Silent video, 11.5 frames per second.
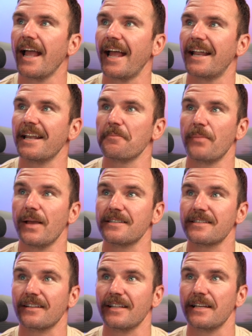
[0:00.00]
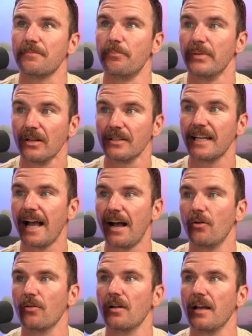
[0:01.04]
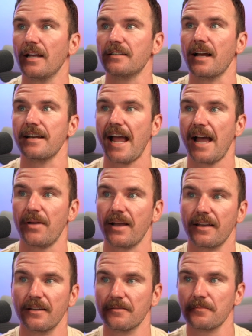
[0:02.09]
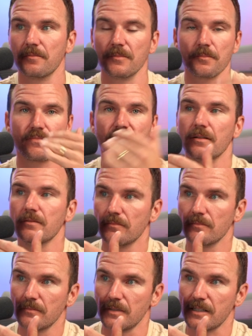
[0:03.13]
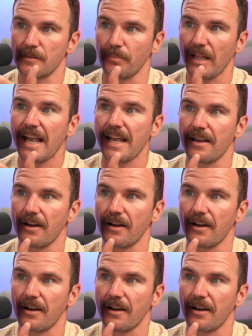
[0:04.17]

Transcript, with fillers: and basically building out a dynamic display